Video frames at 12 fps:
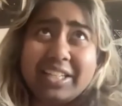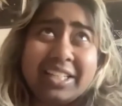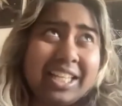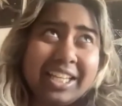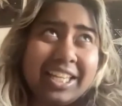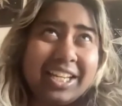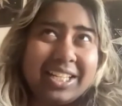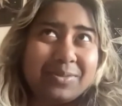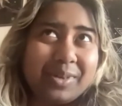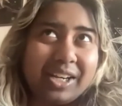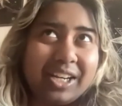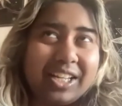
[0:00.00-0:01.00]
like it is
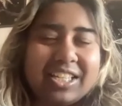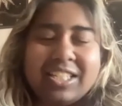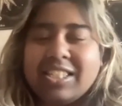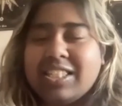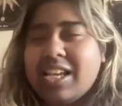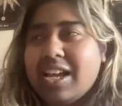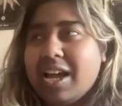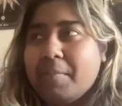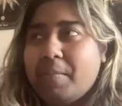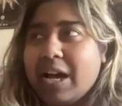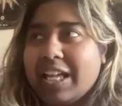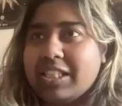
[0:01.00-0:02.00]
what it is.
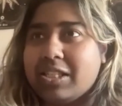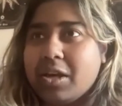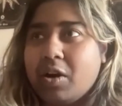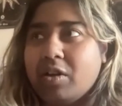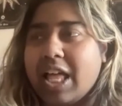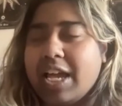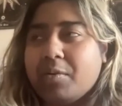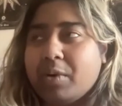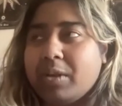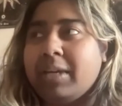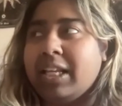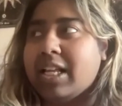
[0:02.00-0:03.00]
But so like with
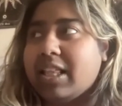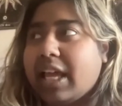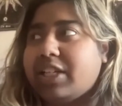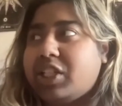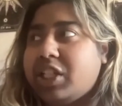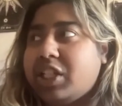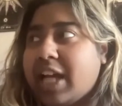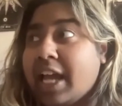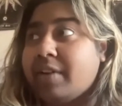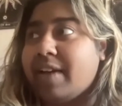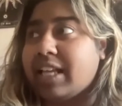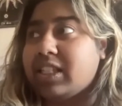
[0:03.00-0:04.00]
Nina, like she
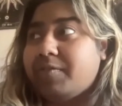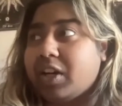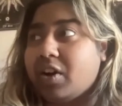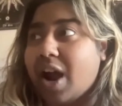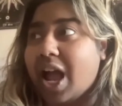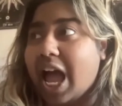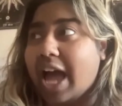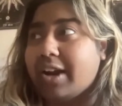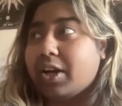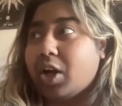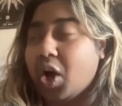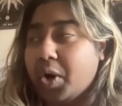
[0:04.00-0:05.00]
kind of has to figure out how to
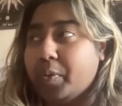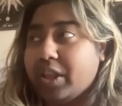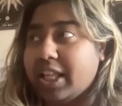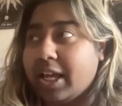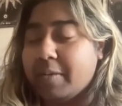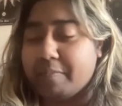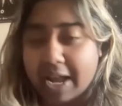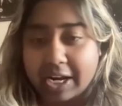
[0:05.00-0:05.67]
cope with it by